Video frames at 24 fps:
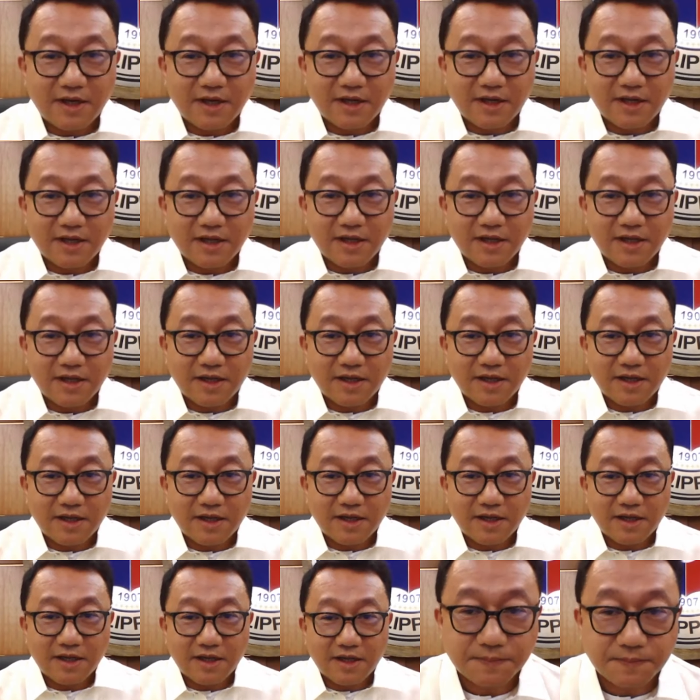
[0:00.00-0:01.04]

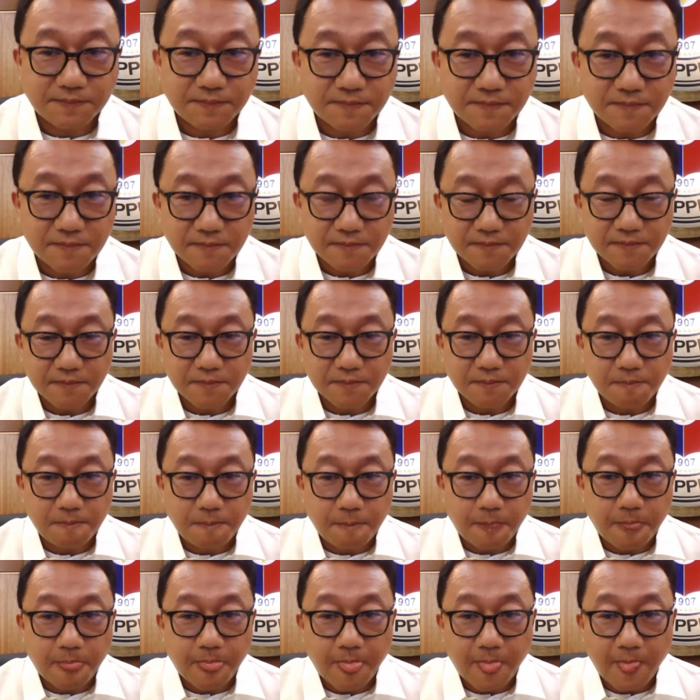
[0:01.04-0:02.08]

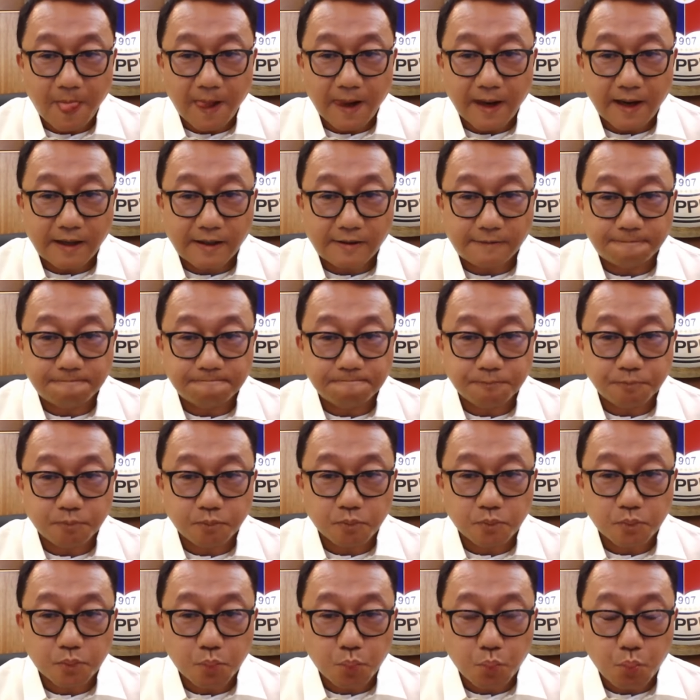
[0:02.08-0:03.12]

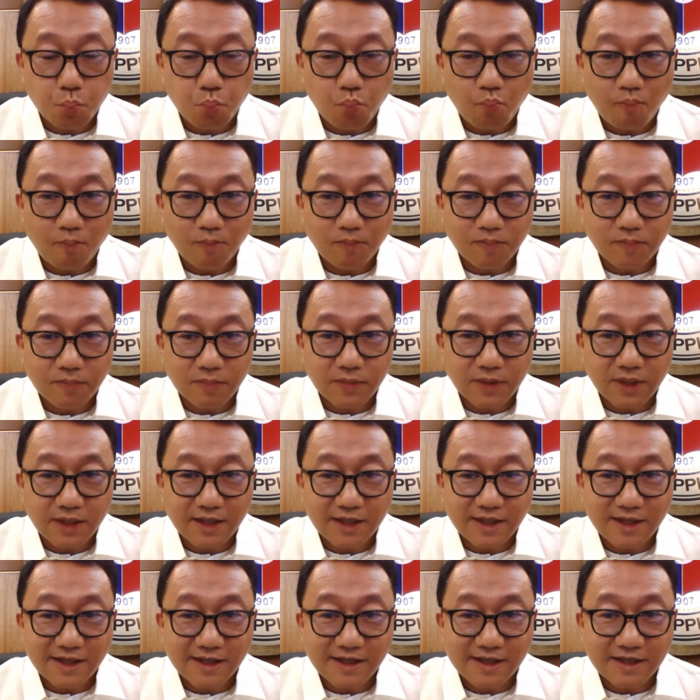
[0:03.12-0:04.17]

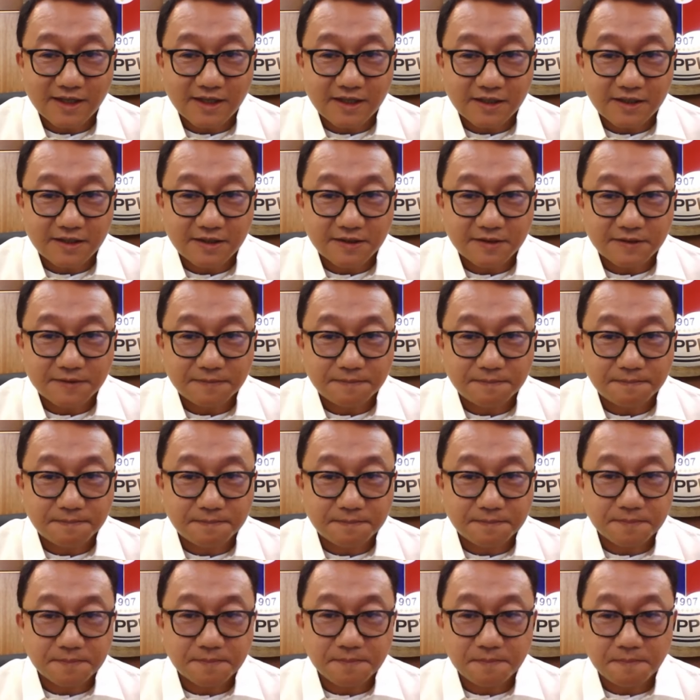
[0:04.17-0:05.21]

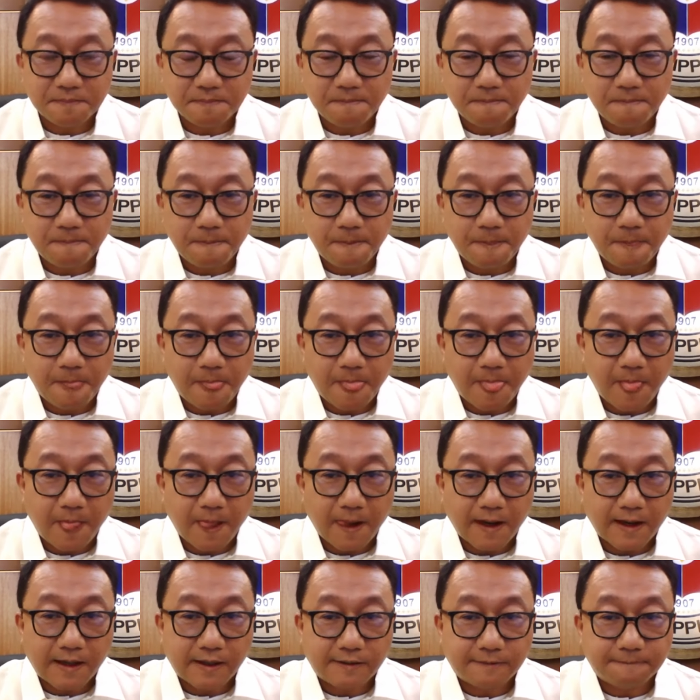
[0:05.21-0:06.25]

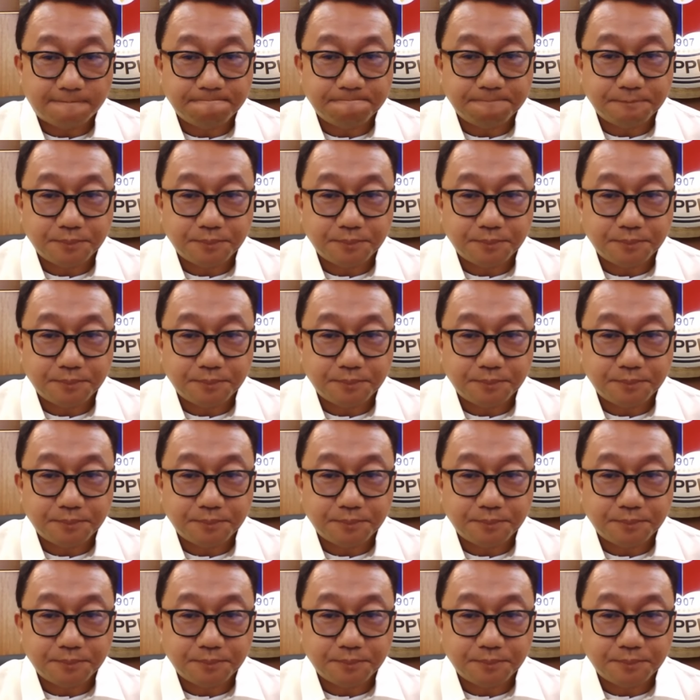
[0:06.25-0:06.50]
[no speech]